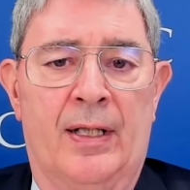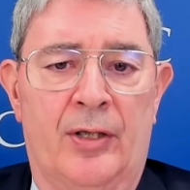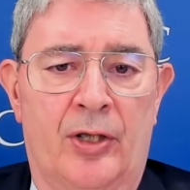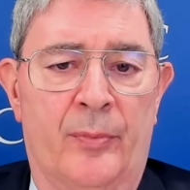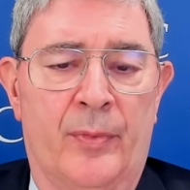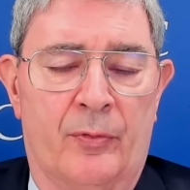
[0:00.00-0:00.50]

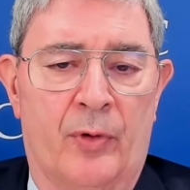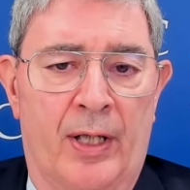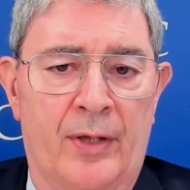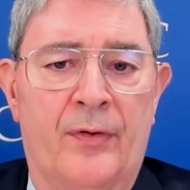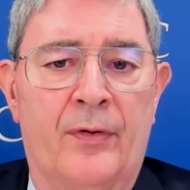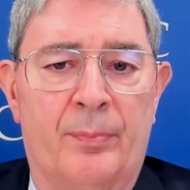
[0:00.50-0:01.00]
human
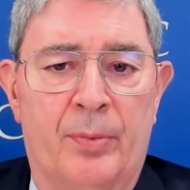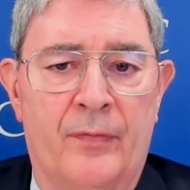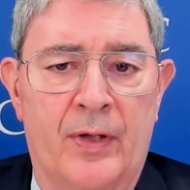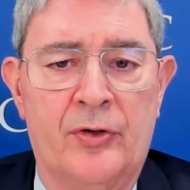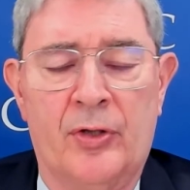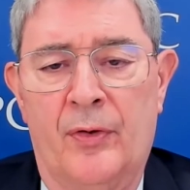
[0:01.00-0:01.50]
rights
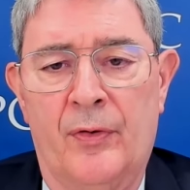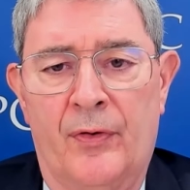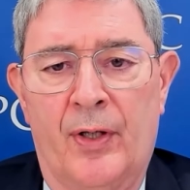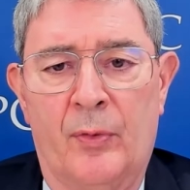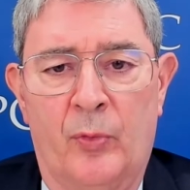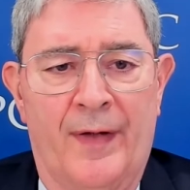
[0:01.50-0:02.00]
provisions
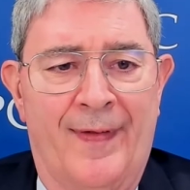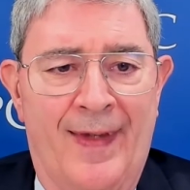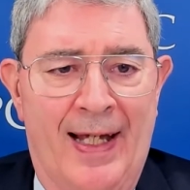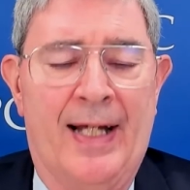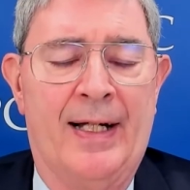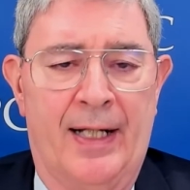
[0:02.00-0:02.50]
and what
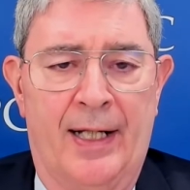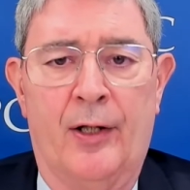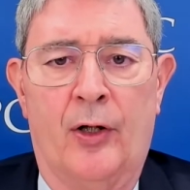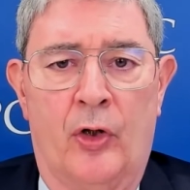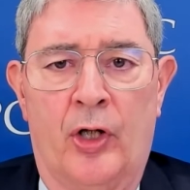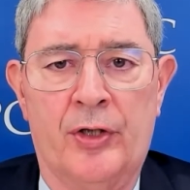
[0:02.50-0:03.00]
that had
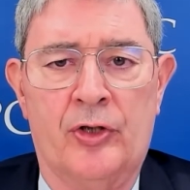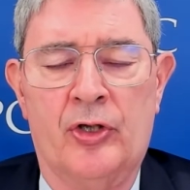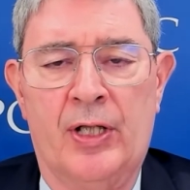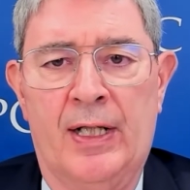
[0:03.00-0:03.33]
launched